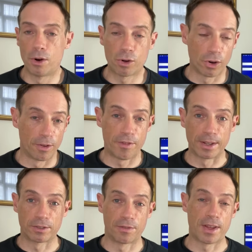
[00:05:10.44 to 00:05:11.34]
The knock-on
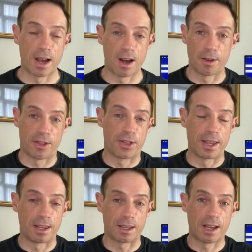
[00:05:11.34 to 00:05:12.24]
effect of that, I think,